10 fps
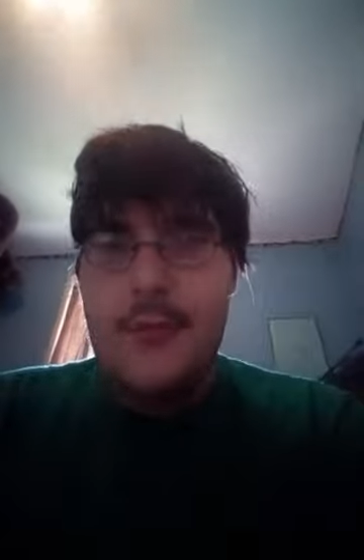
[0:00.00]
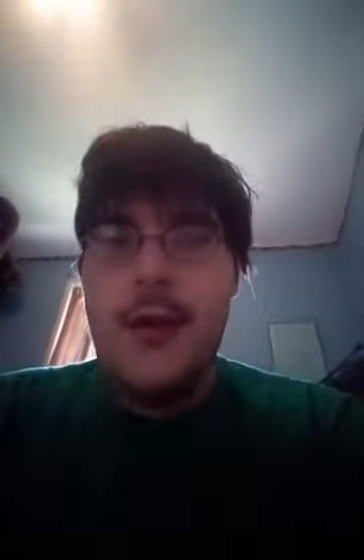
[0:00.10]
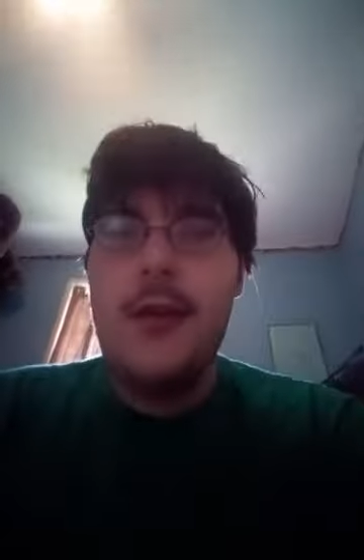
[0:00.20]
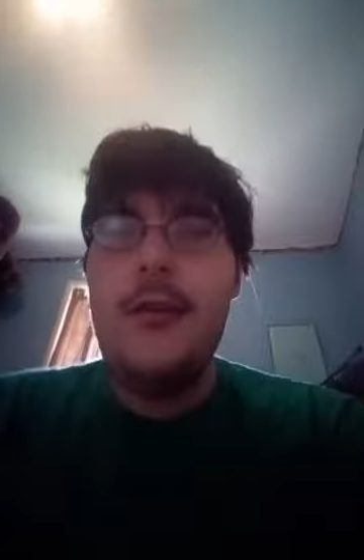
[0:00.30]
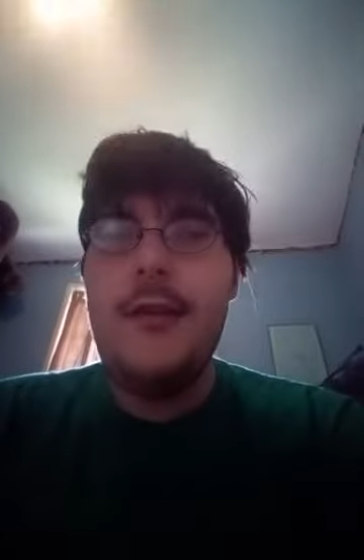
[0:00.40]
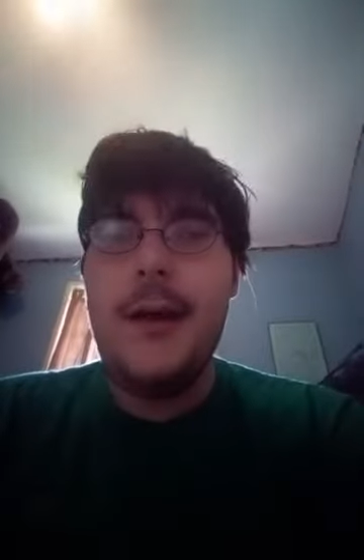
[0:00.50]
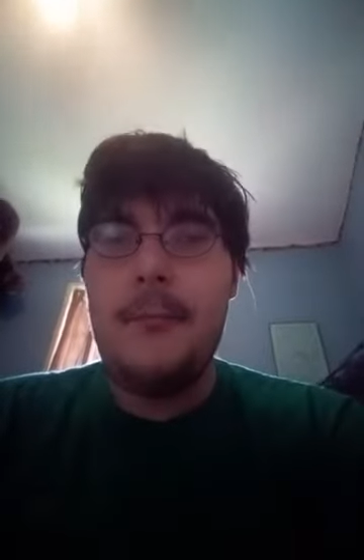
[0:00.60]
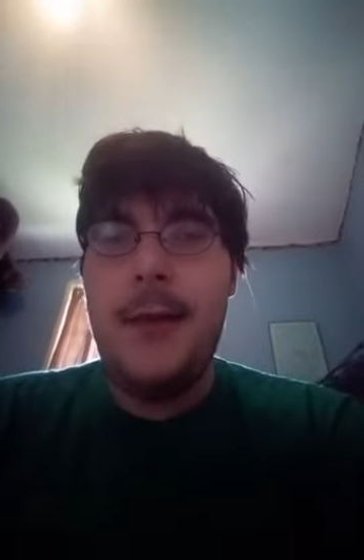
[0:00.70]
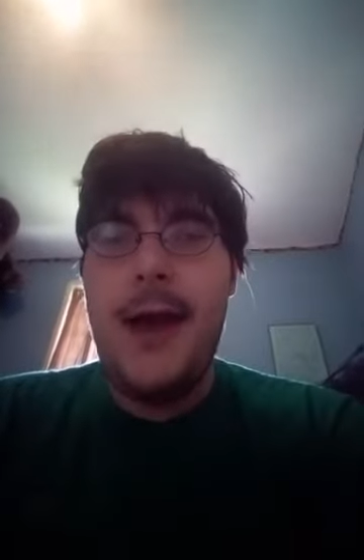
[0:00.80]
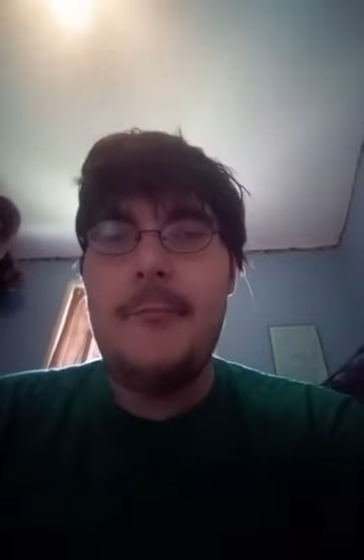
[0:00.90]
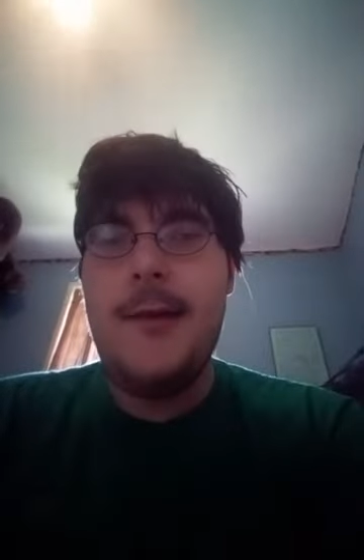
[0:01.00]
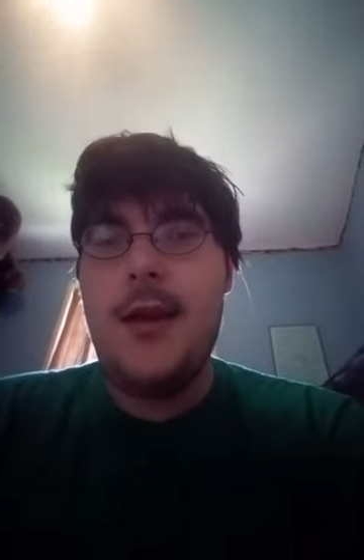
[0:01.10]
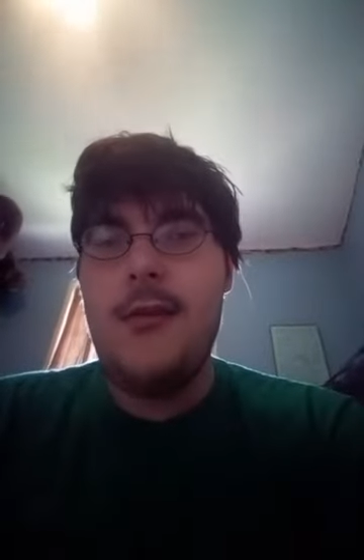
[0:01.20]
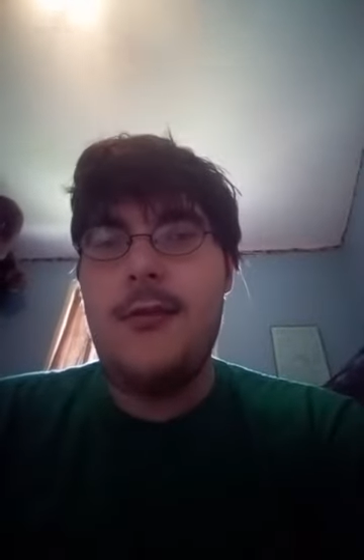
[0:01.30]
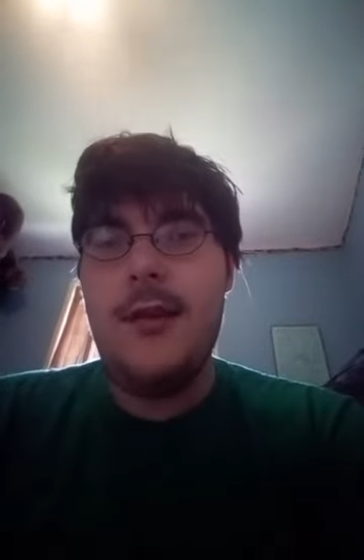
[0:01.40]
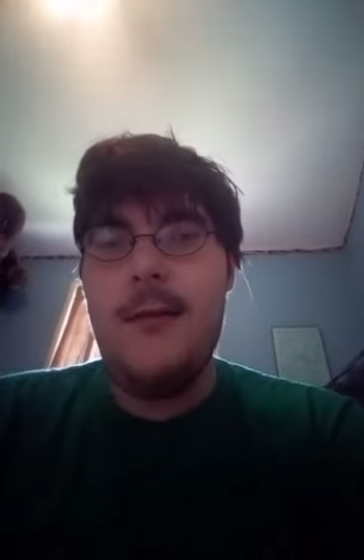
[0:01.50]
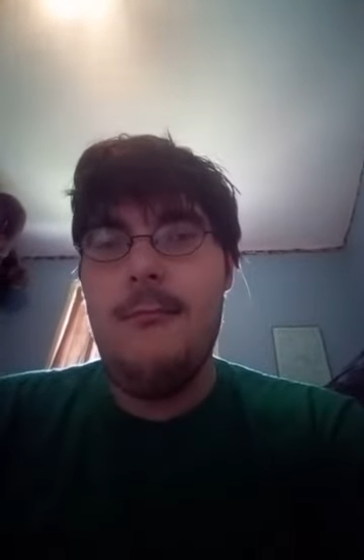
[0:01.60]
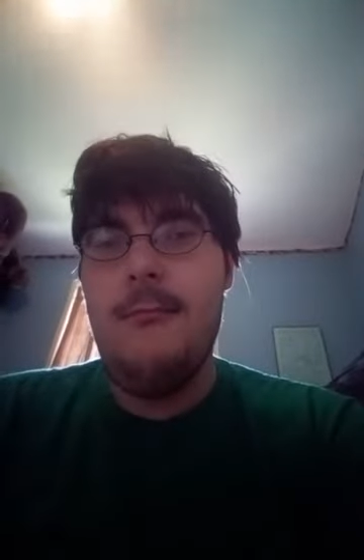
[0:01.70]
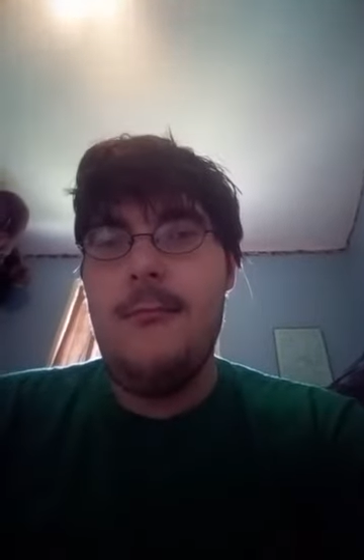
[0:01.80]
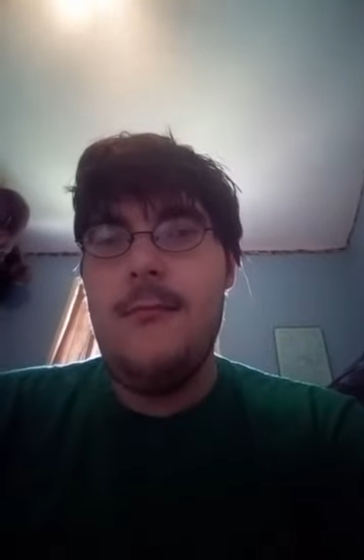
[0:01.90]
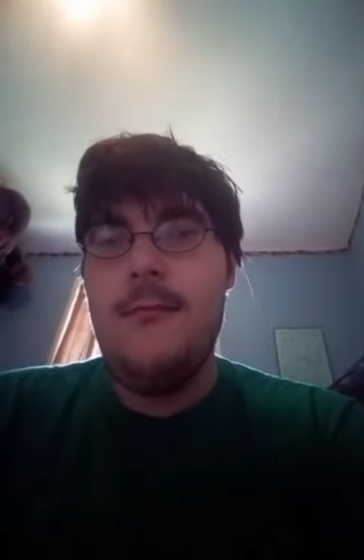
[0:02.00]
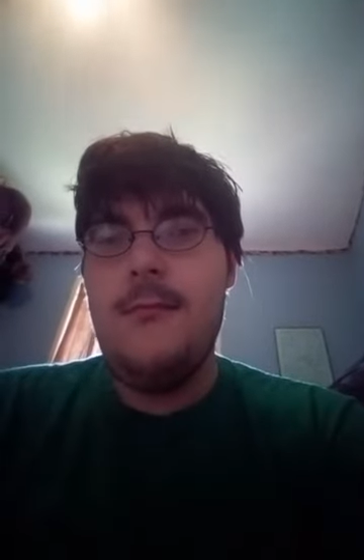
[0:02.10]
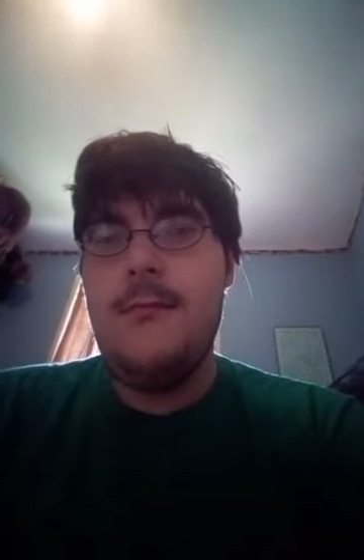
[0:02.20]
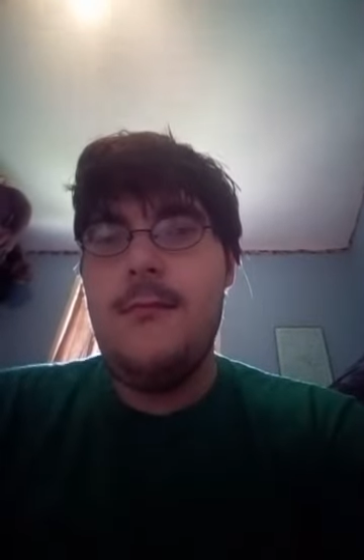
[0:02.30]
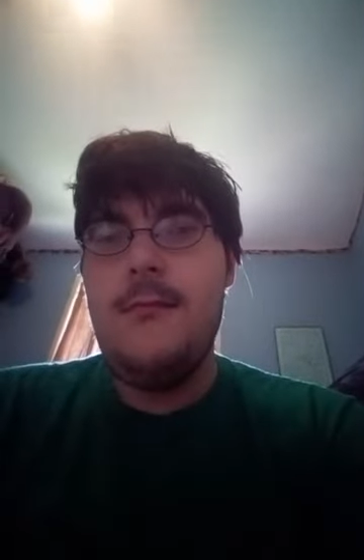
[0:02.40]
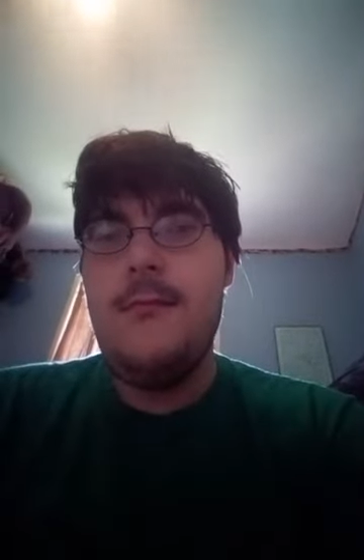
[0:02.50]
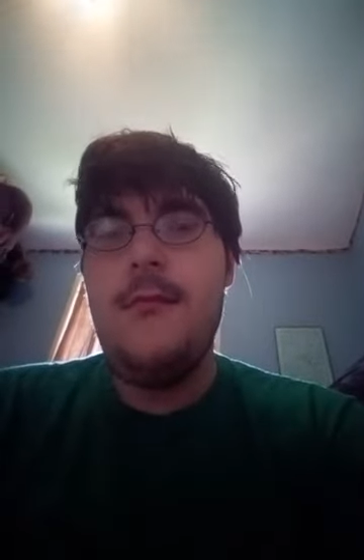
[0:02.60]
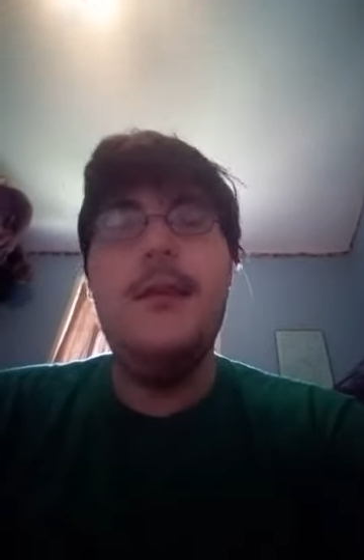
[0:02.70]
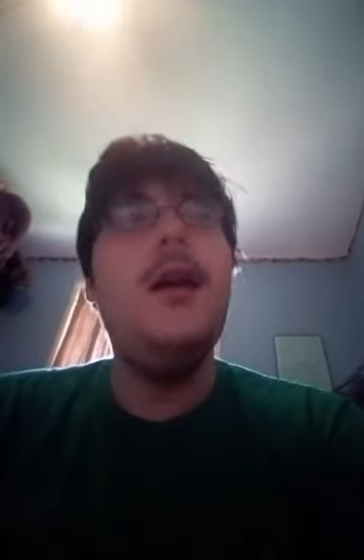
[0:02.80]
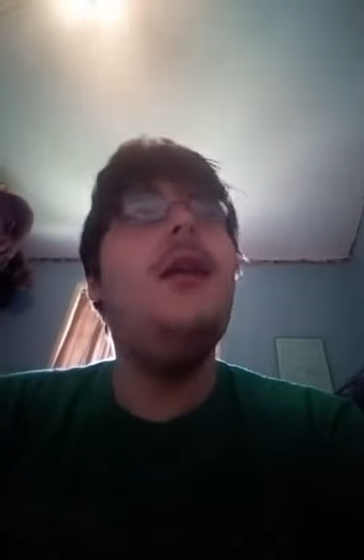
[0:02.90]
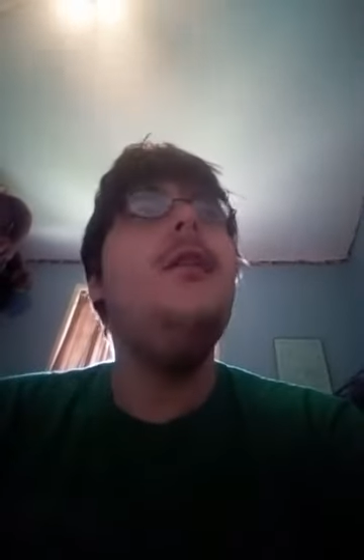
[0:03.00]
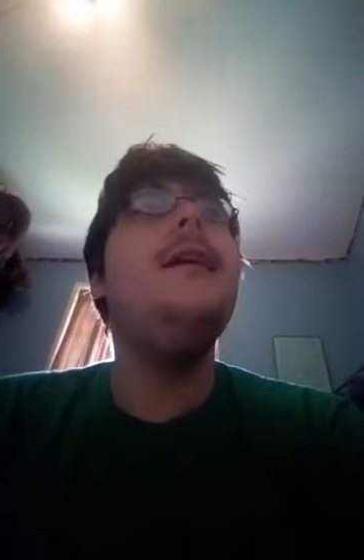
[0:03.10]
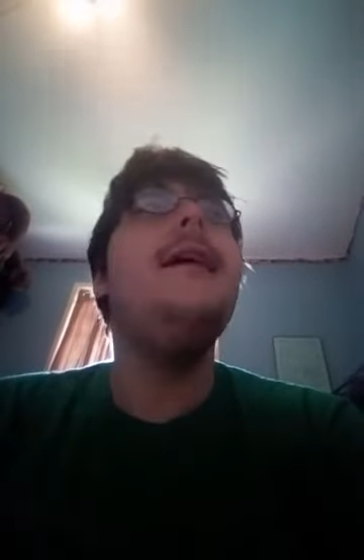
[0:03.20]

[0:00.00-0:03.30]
it was like Pac-Man or something. No, they